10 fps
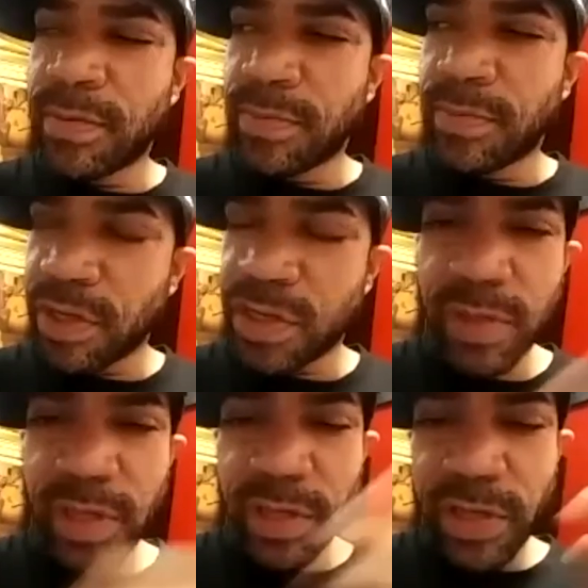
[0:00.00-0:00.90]
the shit
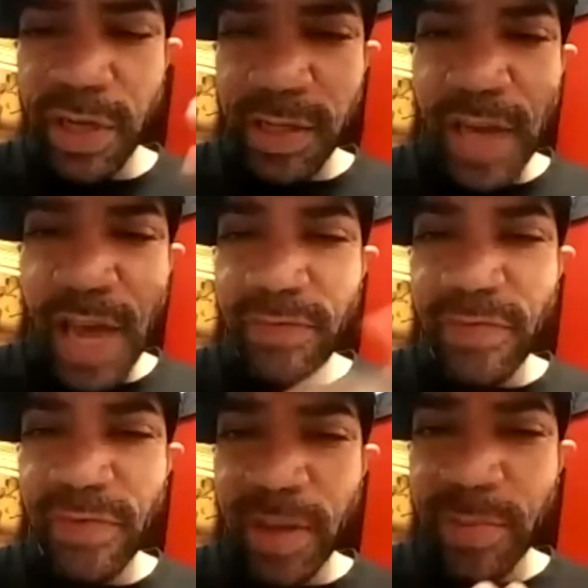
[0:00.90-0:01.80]
with the chick's neck
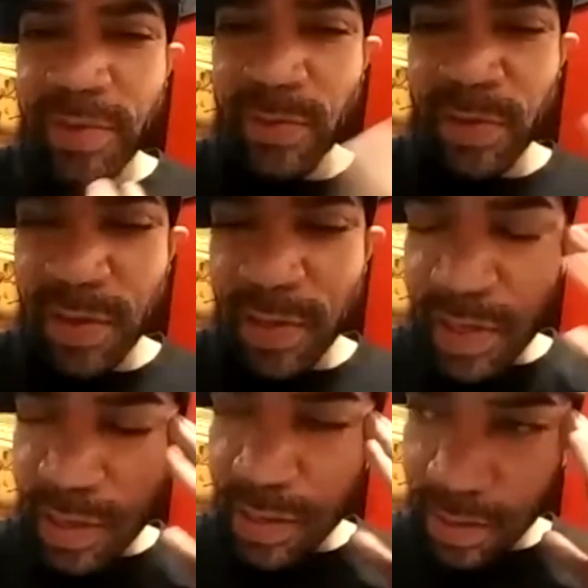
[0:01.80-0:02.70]
flips. What's the
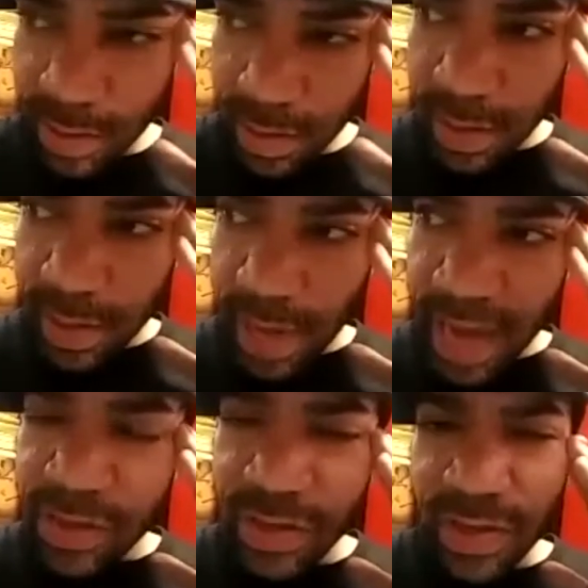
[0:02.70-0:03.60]
shit?
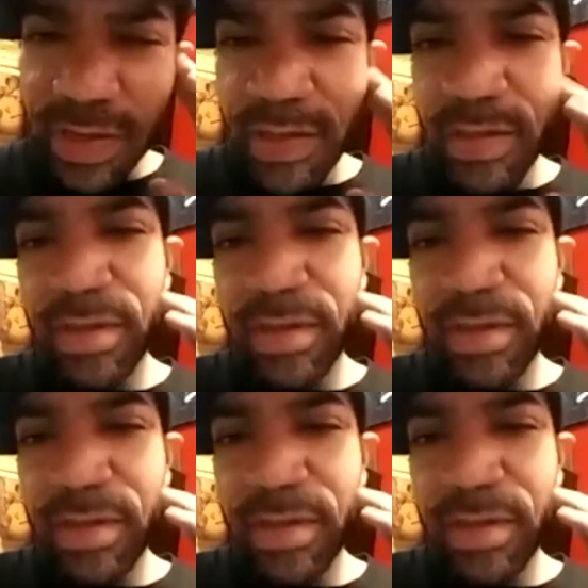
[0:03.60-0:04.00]
Exorcist. Oh,